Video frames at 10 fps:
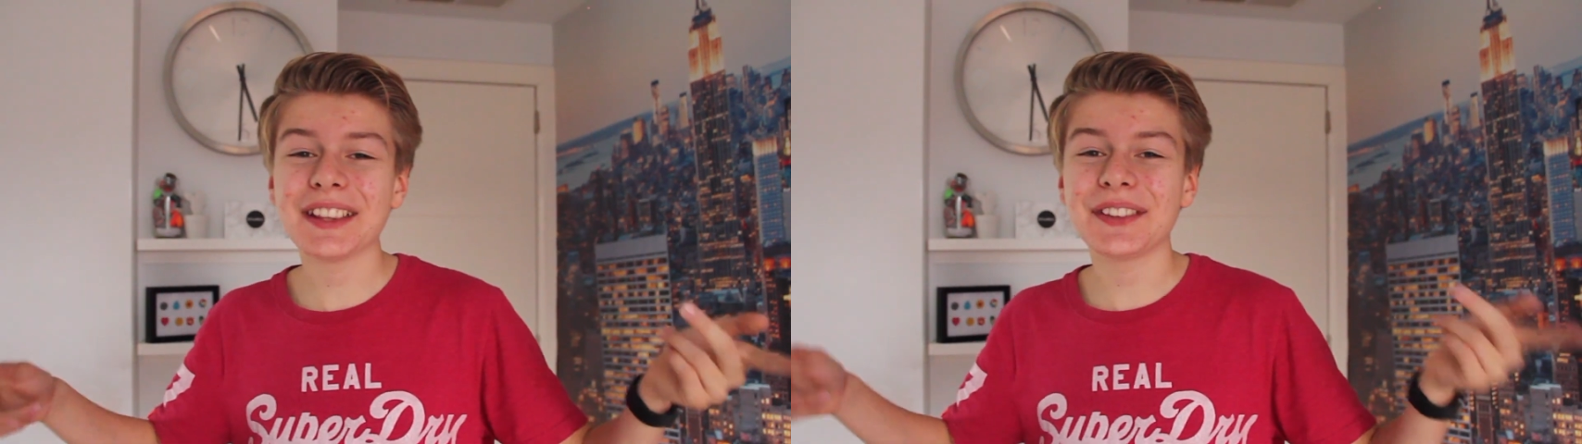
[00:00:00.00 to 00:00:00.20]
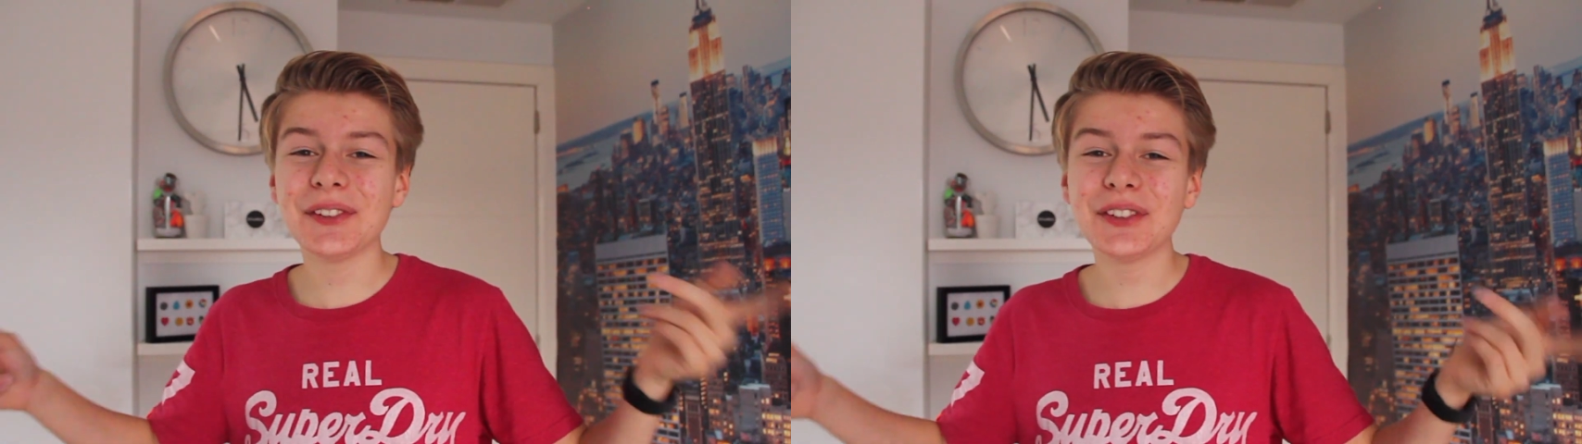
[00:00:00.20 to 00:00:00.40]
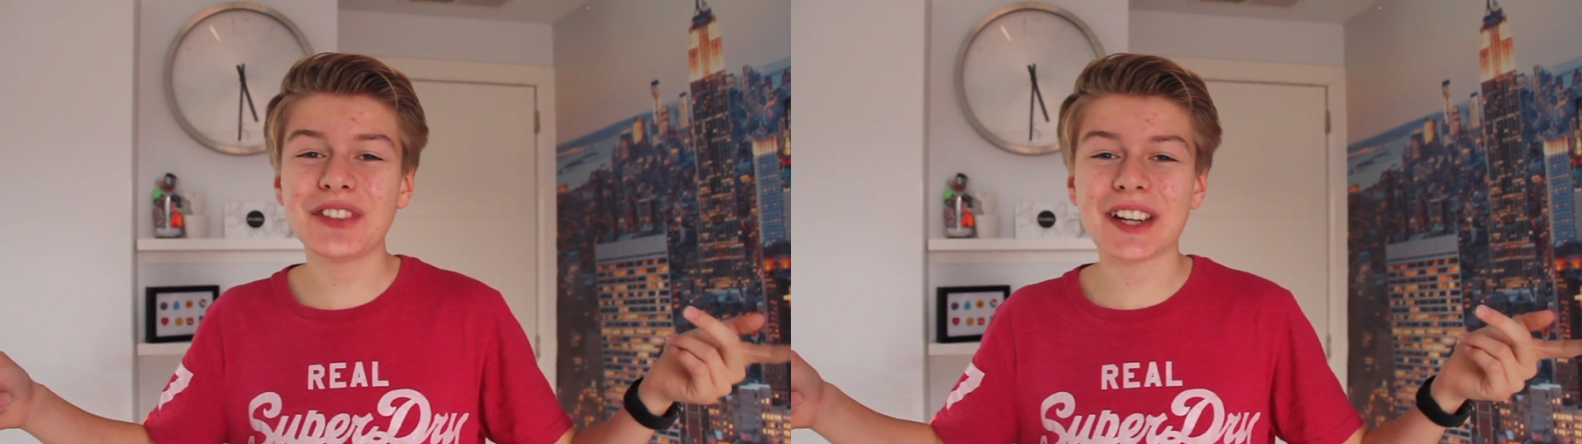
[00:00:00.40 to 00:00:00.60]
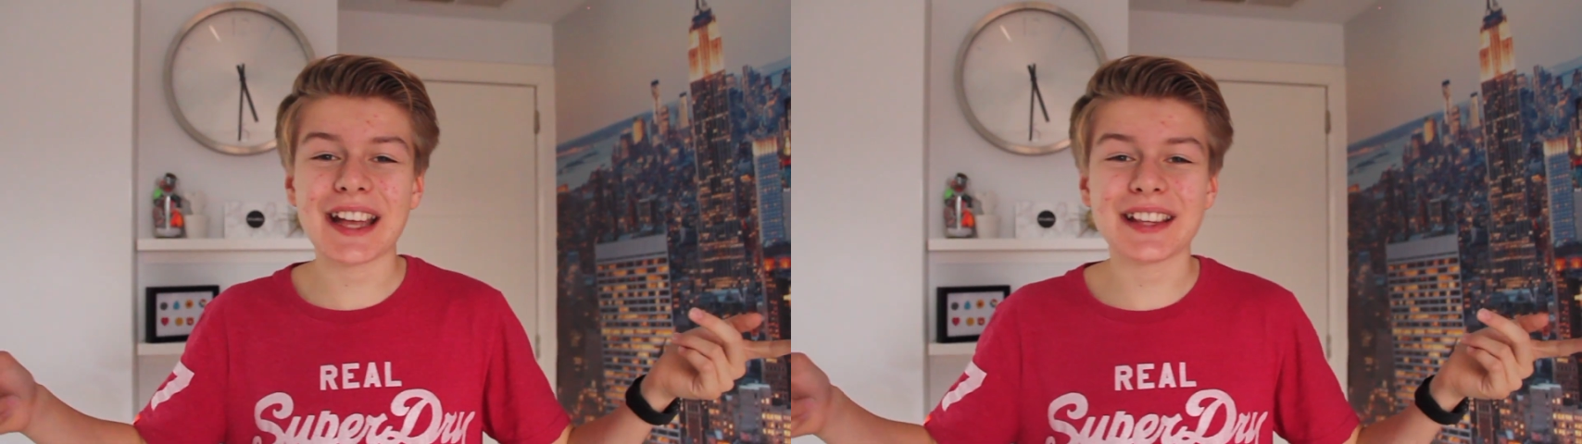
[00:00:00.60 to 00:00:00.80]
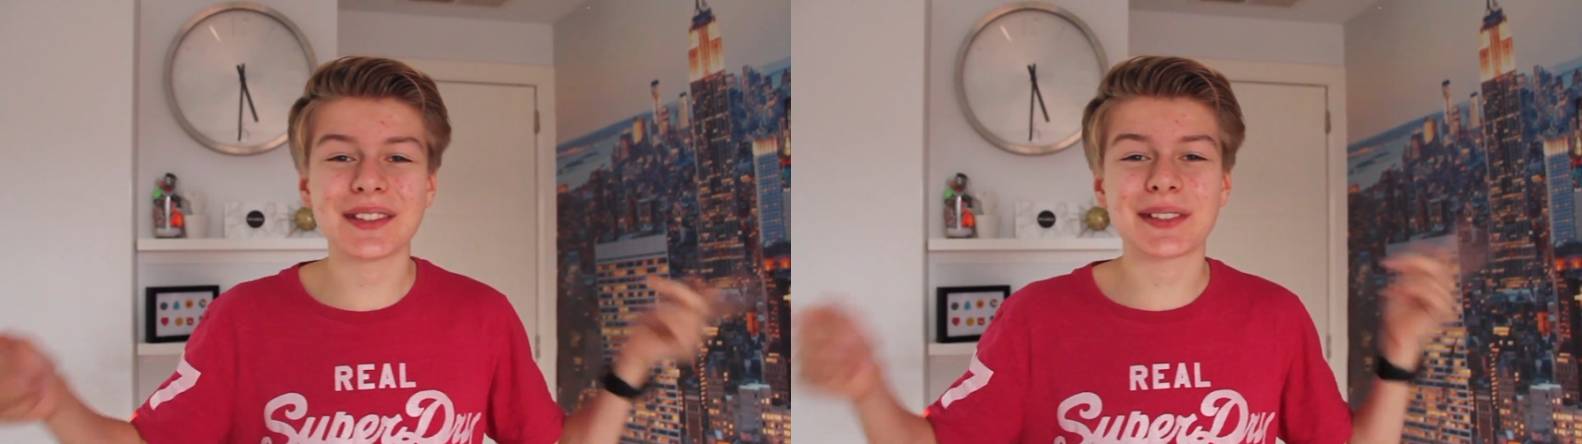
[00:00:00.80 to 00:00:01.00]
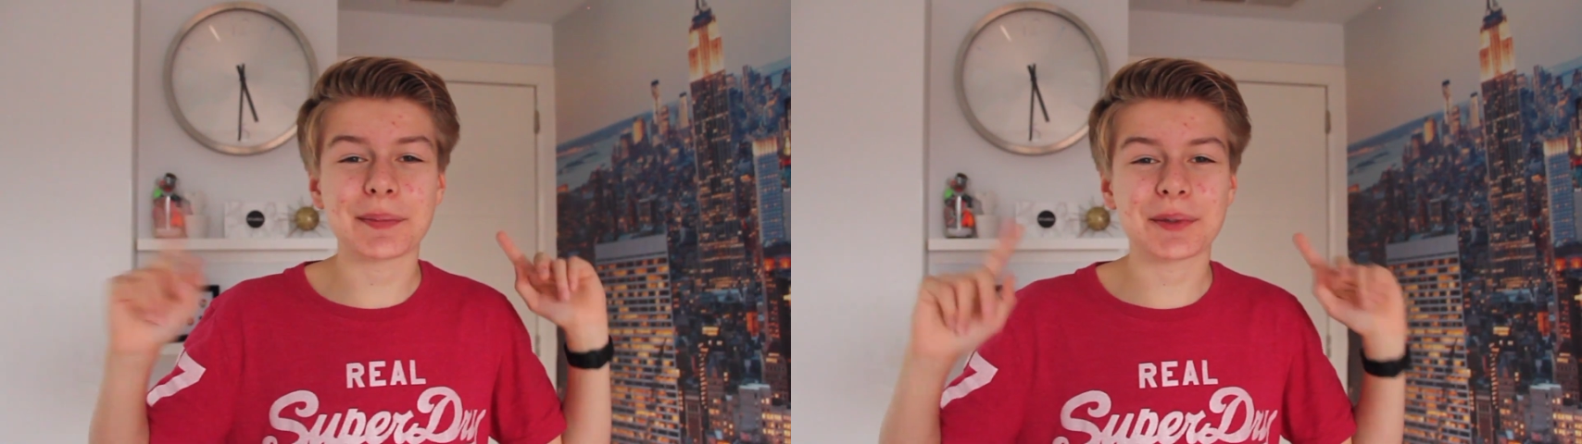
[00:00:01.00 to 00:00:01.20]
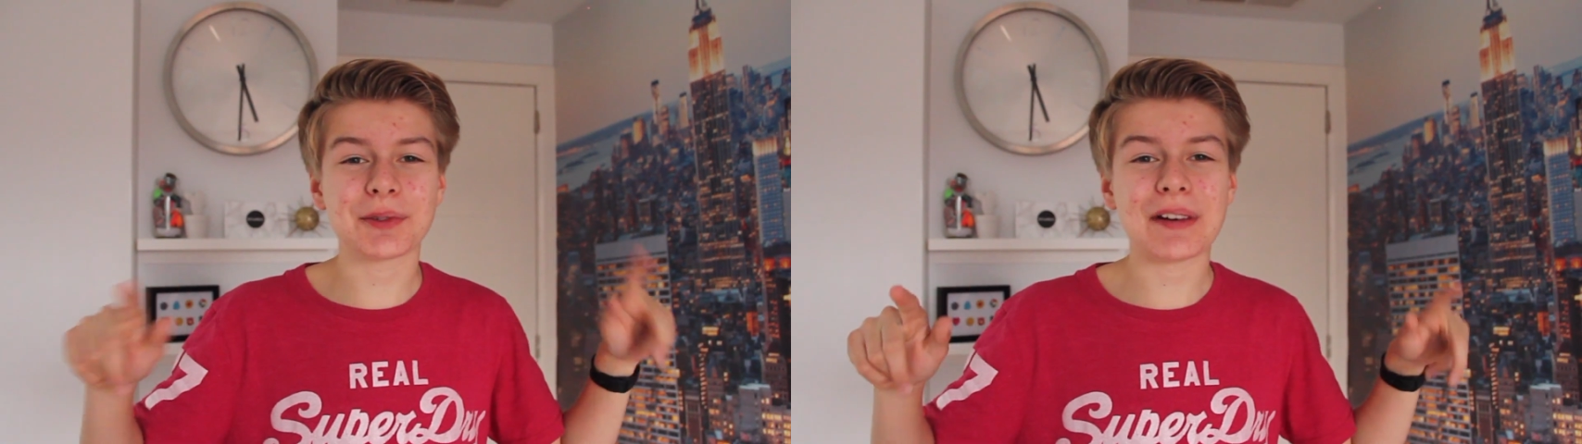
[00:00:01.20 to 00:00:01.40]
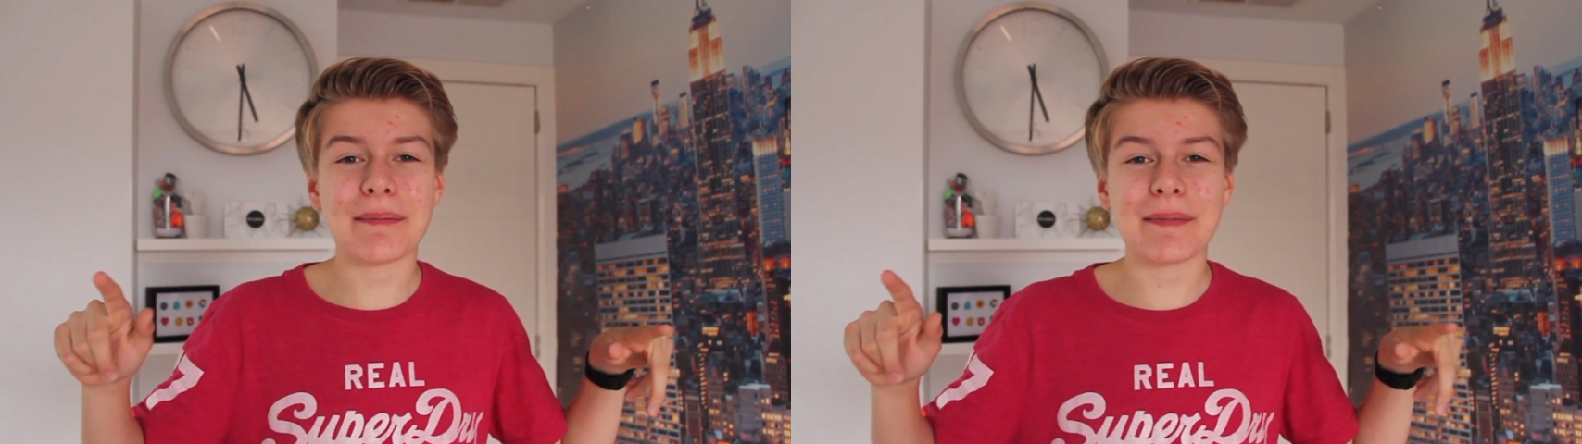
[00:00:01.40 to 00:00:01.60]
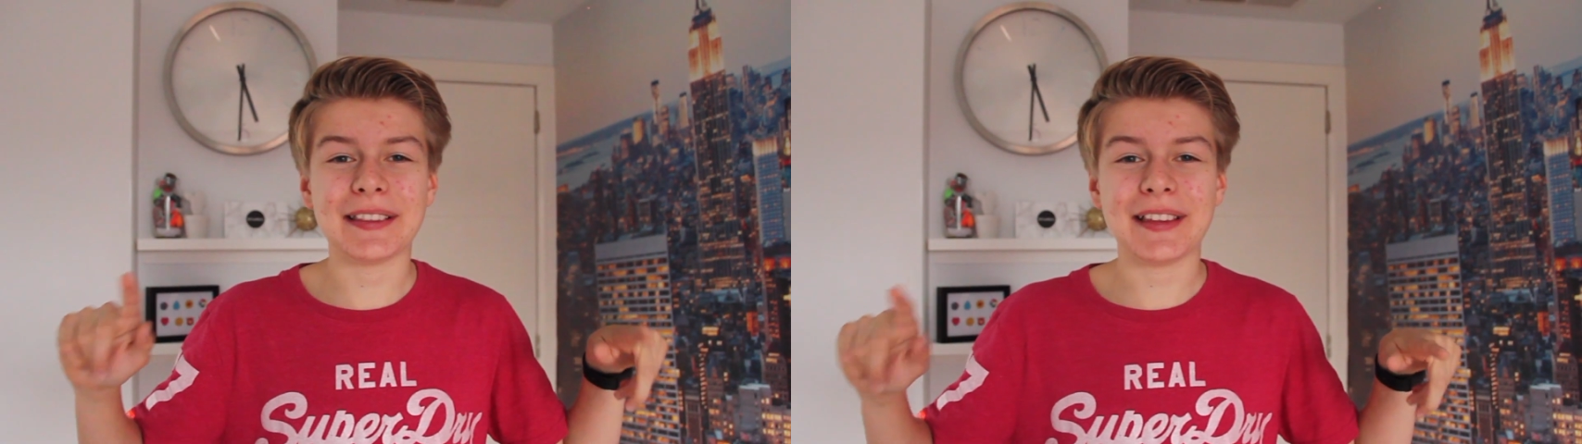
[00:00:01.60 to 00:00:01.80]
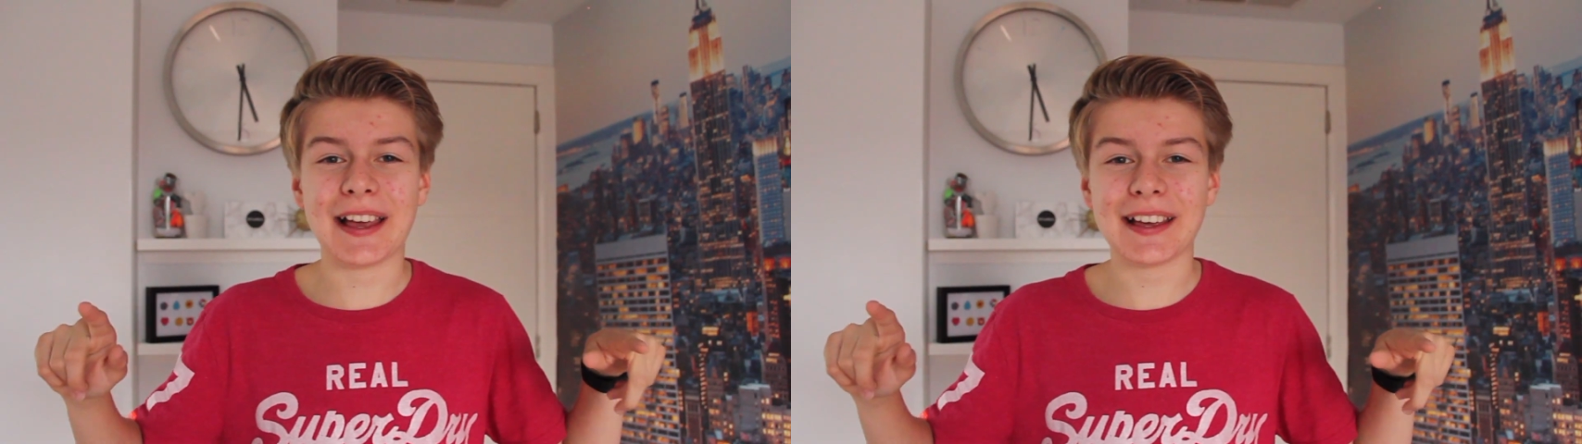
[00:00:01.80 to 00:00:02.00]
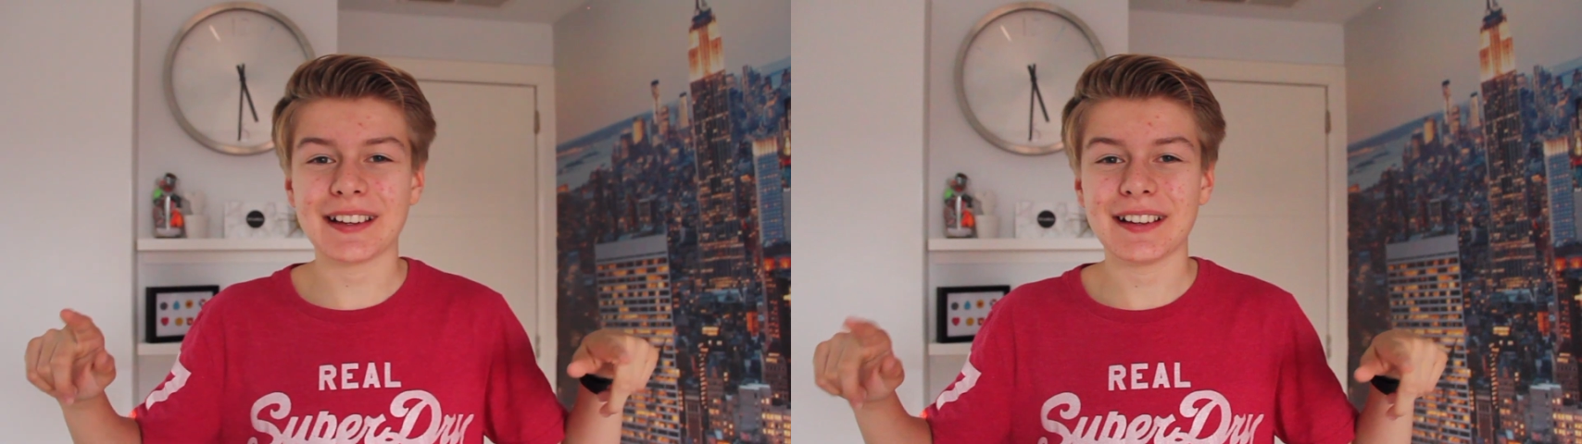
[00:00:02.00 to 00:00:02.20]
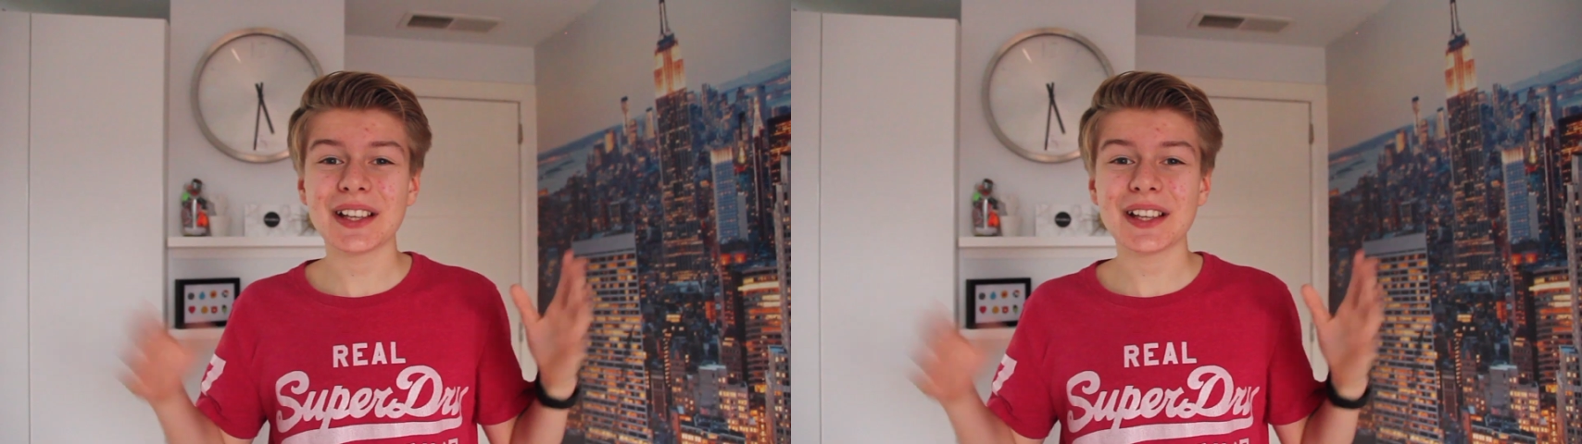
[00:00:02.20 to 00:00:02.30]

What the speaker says: and don't forget to subscribe and like.